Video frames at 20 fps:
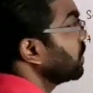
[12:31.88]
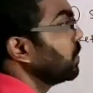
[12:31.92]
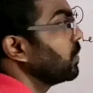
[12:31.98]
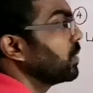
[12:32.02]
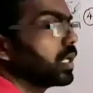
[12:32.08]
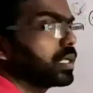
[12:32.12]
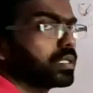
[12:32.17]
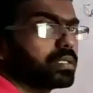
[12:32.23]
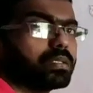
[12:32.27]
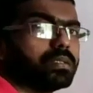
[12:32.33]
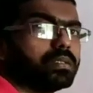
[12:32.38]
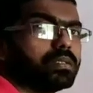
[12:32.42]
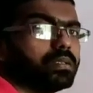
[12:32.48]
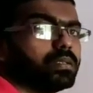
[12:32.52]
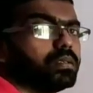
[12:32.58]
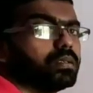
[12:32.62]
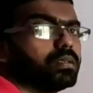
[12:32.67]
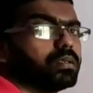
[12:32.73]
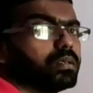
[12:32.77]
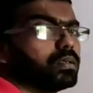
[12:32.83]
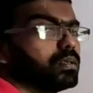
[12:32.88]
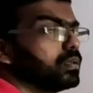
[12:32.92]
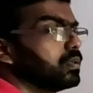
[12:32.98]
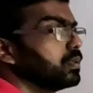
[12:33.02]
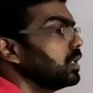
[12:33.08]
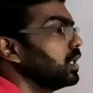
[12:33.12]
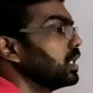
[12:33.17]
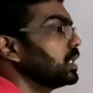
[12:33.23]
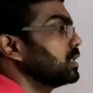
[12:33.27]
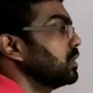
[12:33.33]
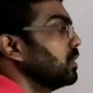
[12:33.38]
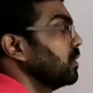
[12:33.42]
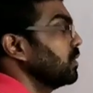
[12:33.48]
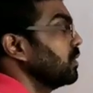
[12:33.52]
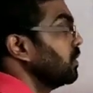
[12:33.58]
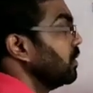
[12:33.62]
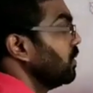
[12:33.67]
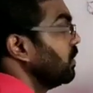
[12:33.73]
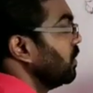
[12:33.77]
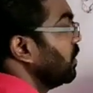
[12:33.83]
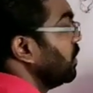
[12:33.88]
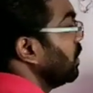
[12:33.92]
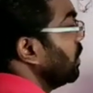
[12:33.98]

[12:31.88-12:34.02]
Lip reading: root x. That's all.